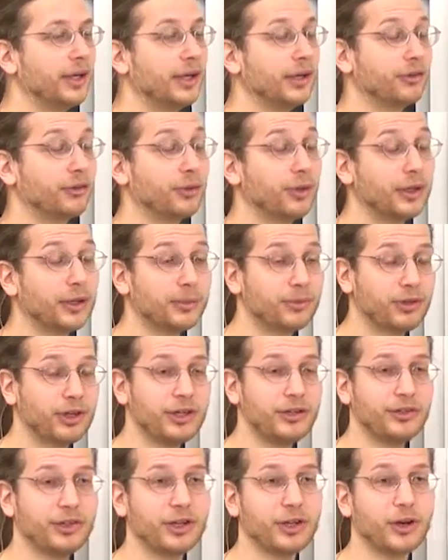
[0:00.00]
So you end up
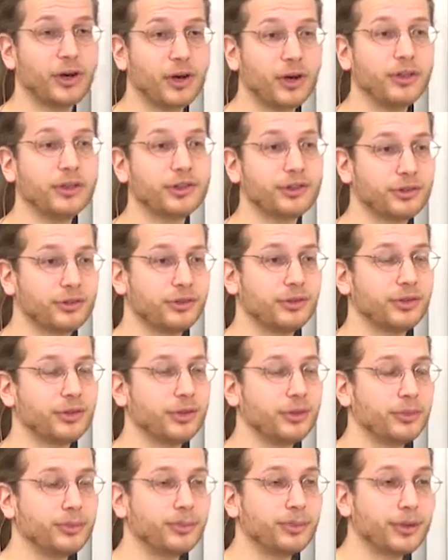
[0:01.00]
changing all the,
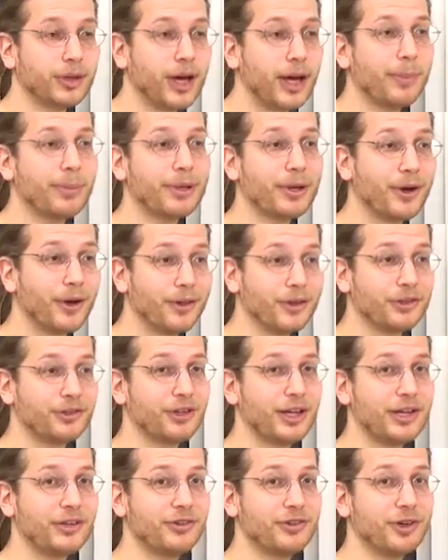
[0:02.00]
you copy all the
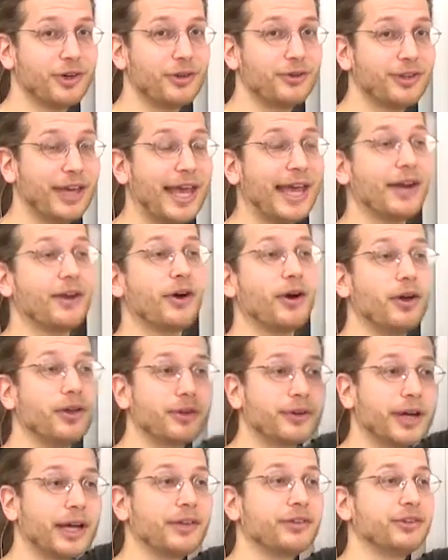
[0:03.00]
change nodes and all
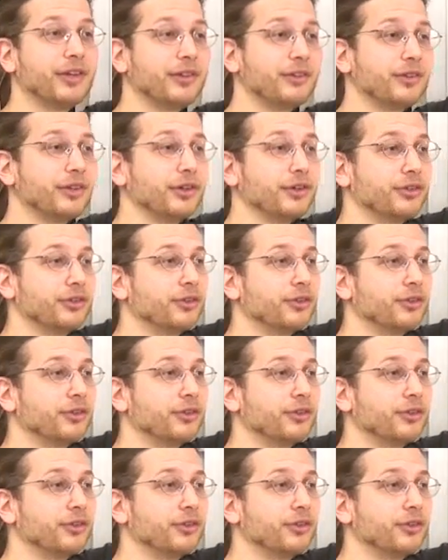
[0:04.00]
their ancestors.